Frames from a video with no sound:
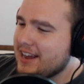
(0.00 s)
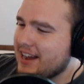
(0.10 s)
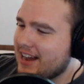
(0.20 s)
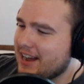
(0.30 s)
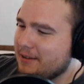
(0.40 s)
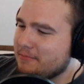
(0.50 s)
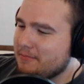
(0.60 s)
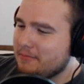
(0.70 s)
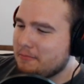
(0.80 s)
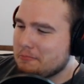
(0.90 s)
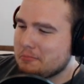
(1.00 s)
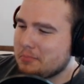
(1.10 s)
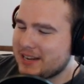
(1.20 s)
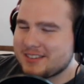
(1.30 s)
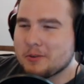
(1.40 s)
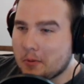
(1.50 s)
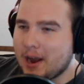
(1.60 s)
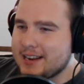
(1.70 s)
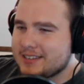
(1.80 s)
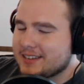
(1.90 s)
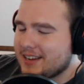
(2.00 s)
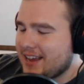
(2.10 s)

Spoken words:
But is it right?